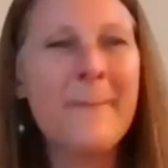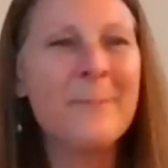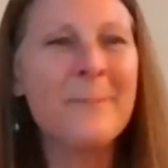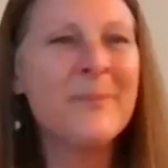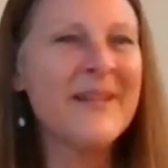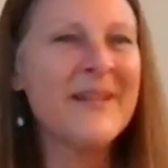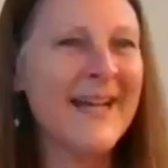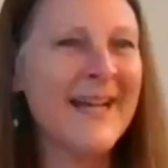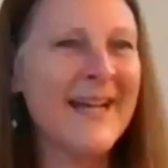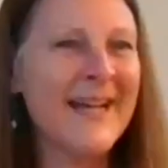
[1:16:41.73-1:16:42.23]

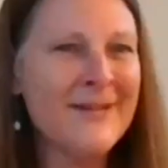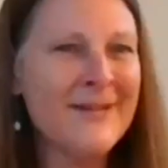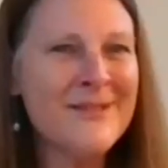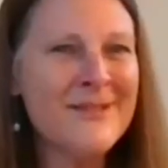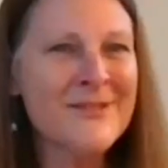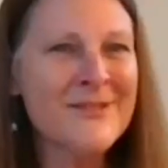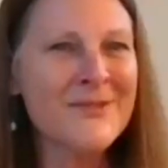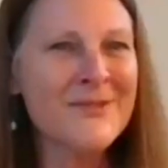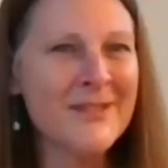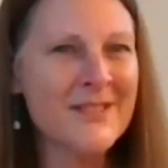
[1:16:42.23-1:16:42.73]
But I
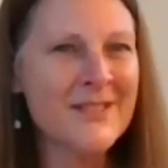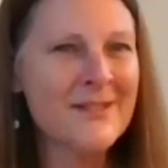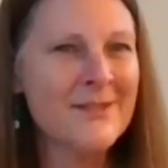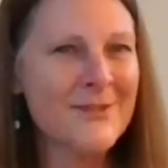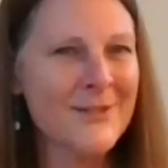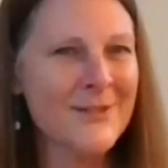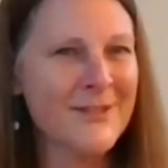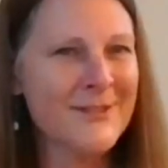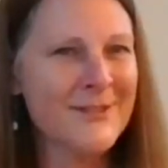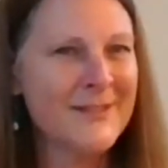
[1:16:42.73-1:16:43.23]
was really
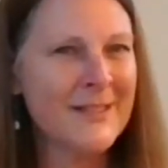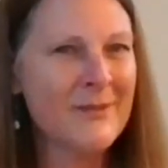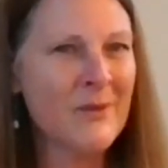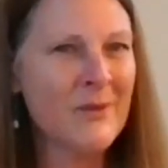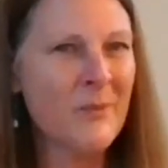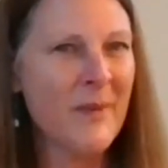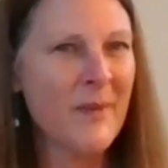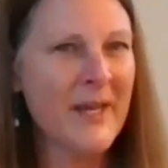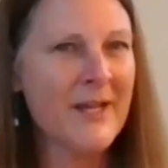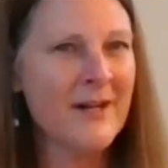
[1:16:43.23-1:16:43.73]
struggling
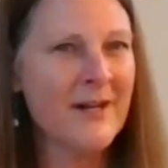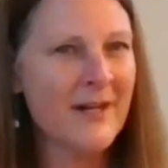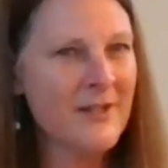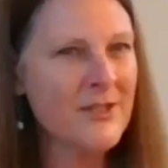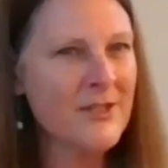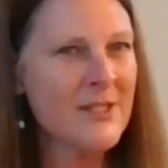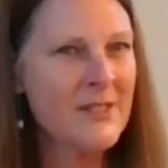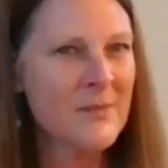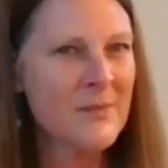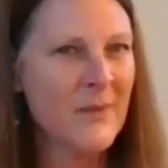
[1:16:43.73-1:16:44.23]
with my
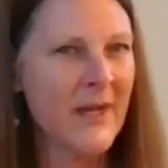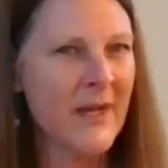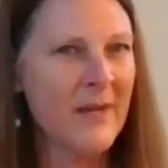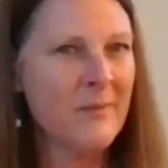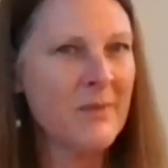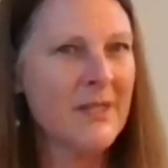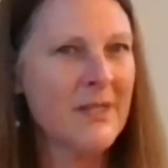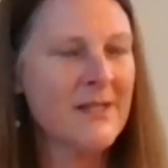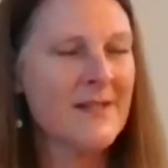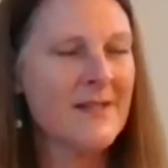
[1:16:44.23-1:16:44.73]
conscious
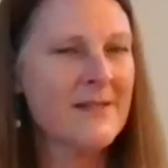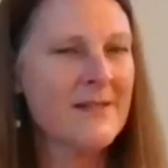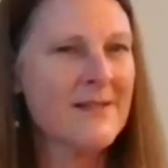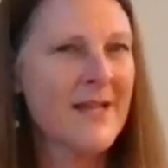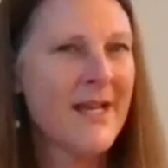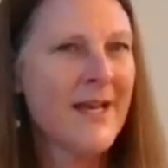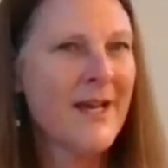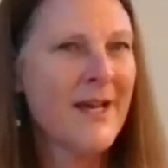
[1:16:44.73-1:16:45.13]
mind, because